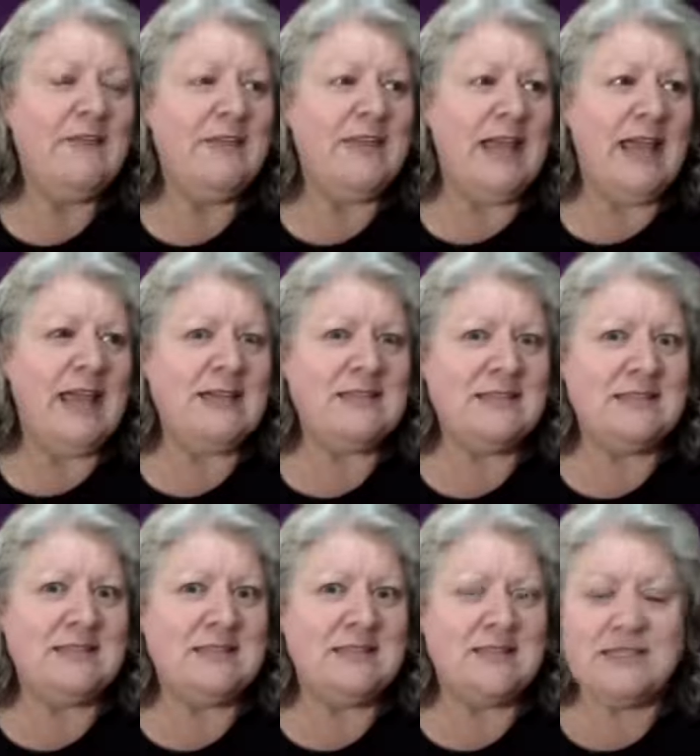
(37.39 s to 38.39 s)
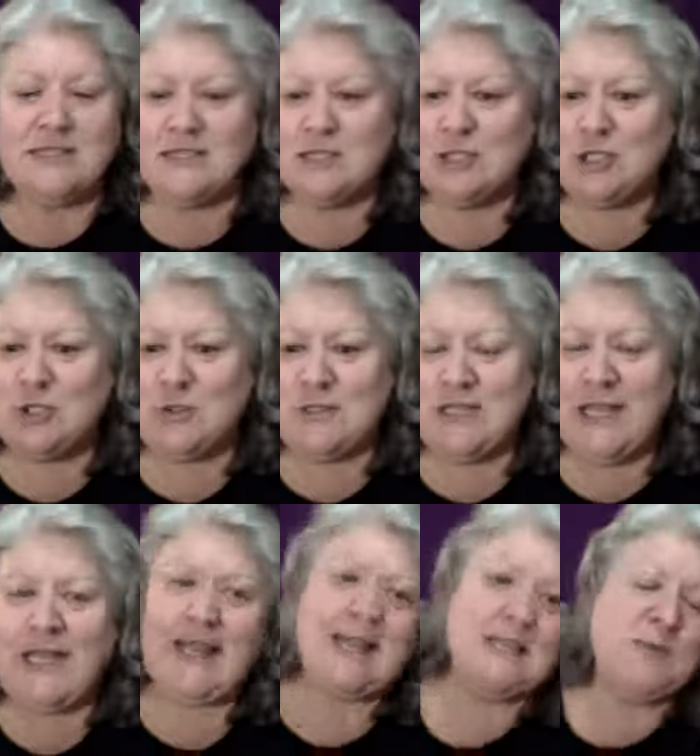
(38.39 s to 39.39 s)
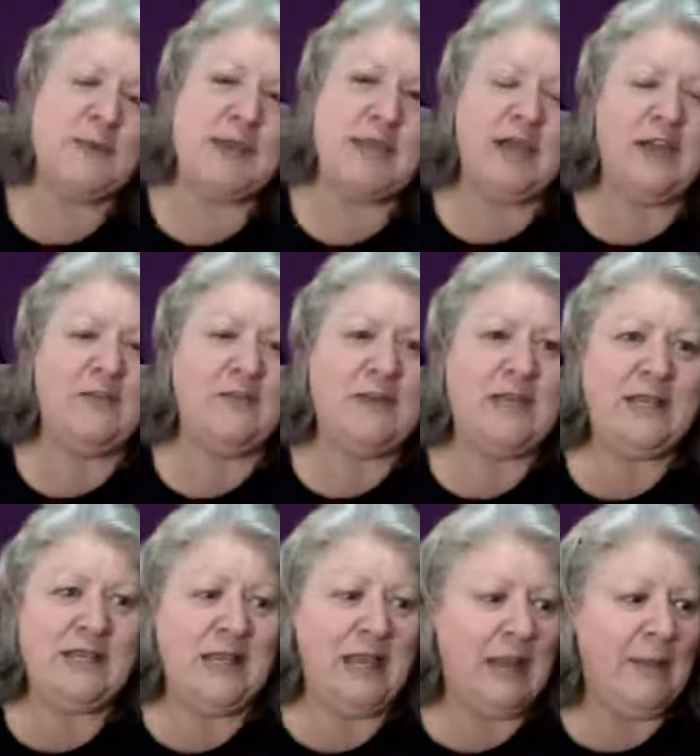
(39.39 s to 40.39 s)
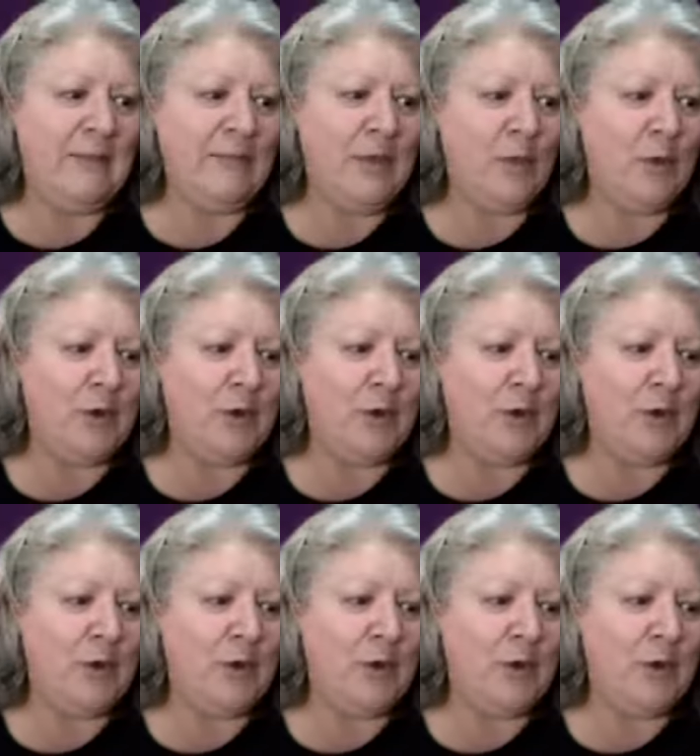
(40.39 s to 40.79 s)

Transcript: for the last, since Tuesday last week, I've been um,